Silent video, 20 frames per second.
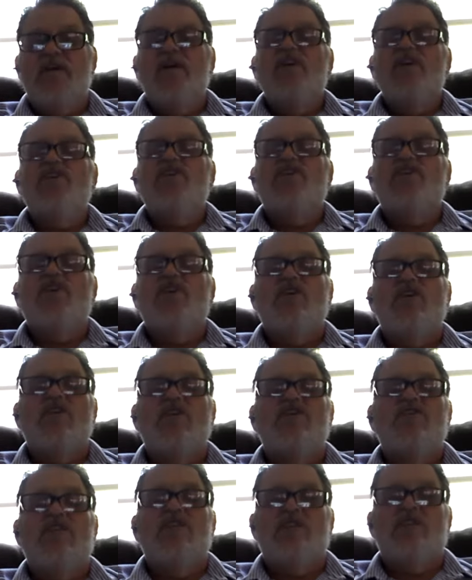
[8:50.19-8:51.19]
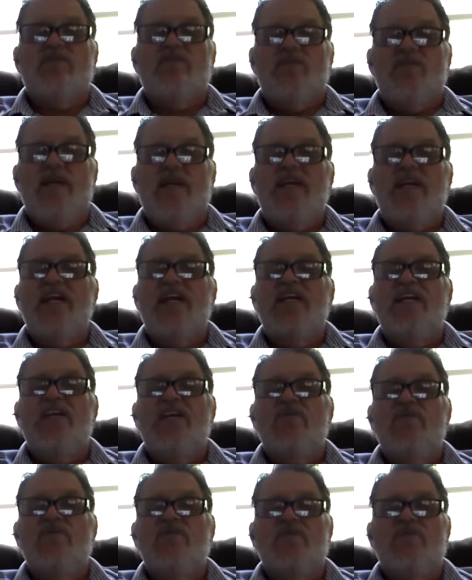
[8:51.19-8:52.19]
Churches, we need
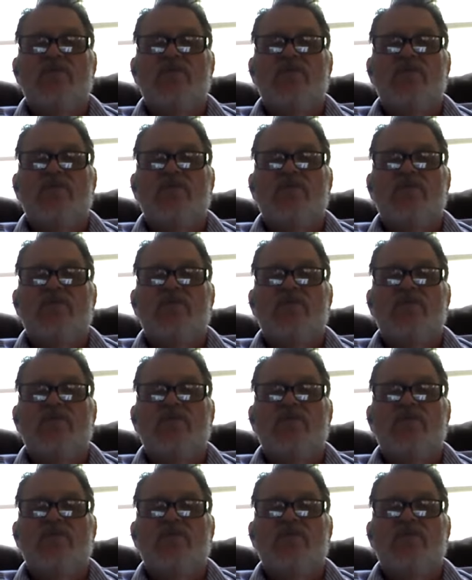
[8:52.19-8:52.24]
you.